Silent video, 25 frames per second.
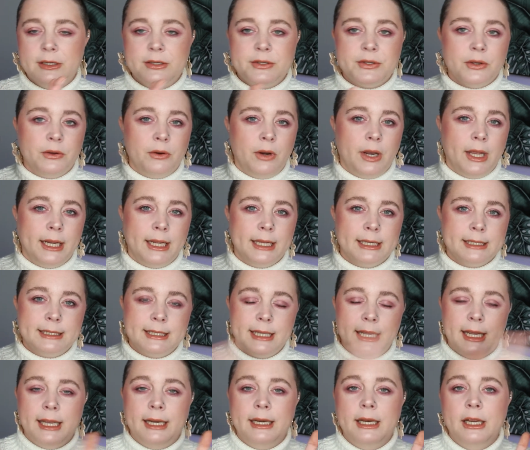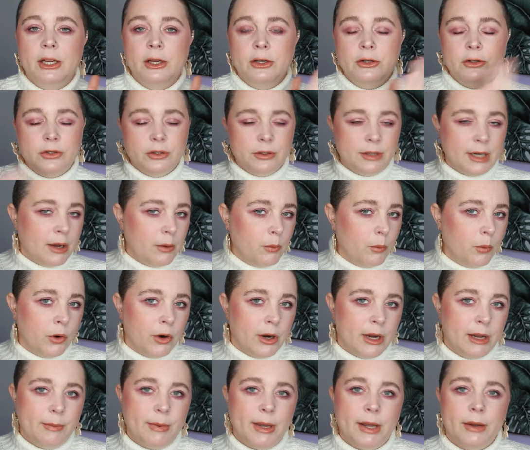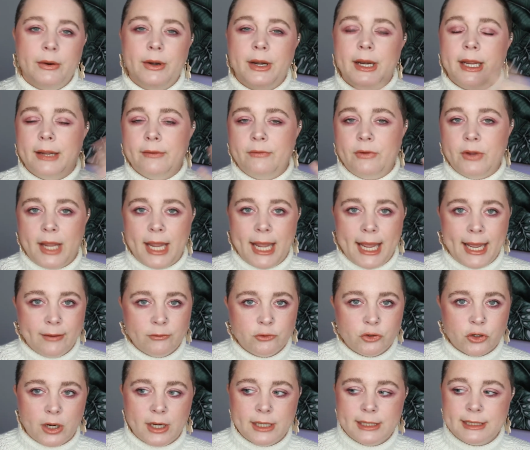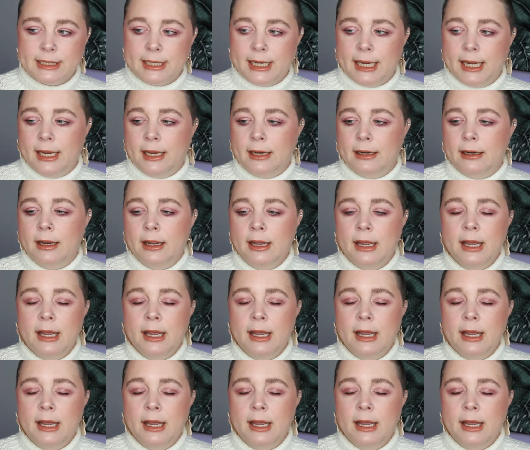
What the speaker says: So like I said, do not worry about it if you have dry skin.